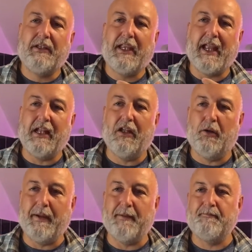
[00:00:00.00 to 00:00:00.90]
You're getting a
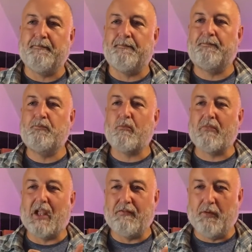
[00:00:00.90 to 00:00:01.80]
little bit
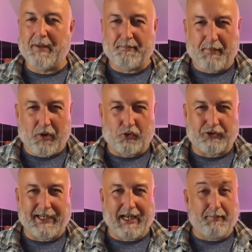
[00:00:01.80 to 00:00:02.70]
from them
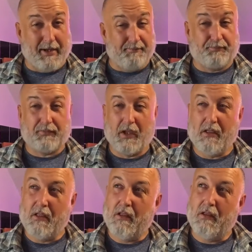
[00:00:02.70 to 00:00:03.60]
malts, you're getting a bit
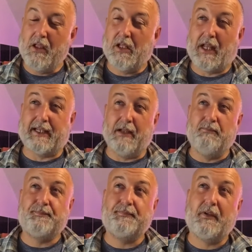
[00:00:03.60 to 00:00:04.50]
like a
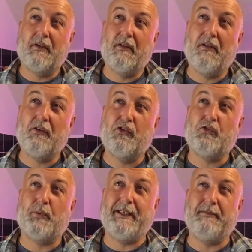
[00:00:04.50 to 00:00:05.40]

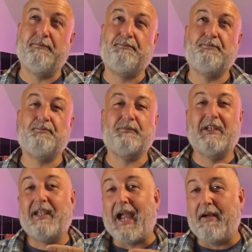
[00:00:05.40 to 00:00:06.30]
sweet
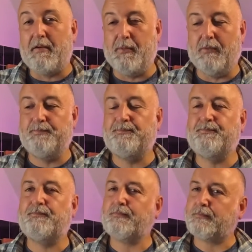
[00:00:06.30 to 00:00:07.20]
caramel
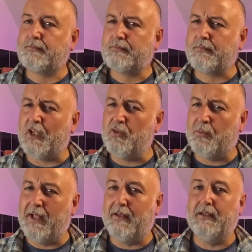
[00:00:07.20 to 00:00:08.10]

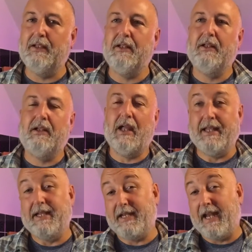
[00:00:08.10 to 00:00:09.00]
as well.
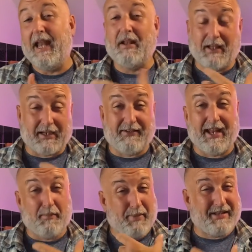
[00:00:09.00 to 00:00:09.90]
And then you get that, like I
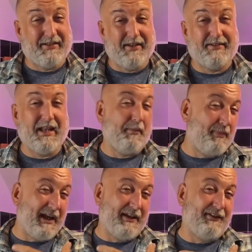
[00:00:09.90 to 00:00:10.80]
said, that bitterness, and
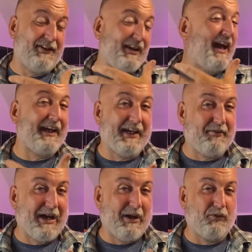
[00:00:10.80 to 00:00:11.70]
that bitterness is hanging
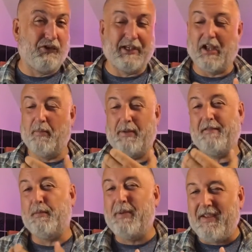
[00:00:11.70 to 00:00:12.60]
around. So you got a bit
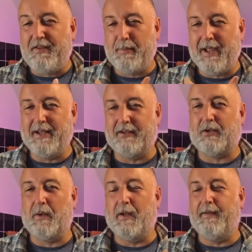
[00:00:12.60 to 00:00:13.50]
of a pithy bitterness
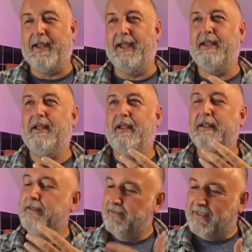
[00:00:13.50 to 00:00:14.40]
going on there.
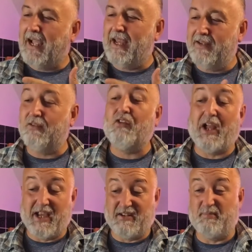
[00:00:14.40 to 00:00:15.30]
That is
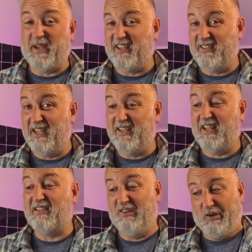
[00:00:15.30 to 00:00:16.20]
a bee's knees.
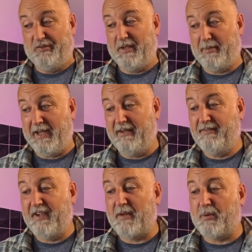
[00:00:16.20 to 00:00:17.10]
That's a lovely beer.
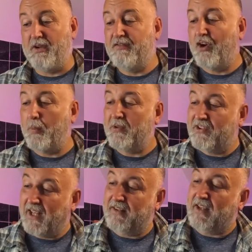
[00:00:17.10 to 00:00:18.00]

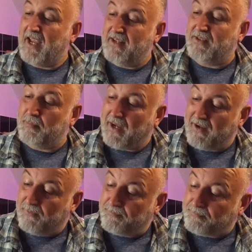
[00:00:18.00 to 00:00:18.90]
5.4% hazy
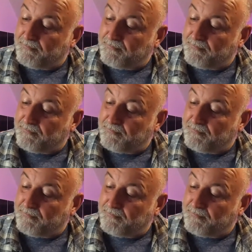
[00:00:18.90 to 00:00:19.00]
pale.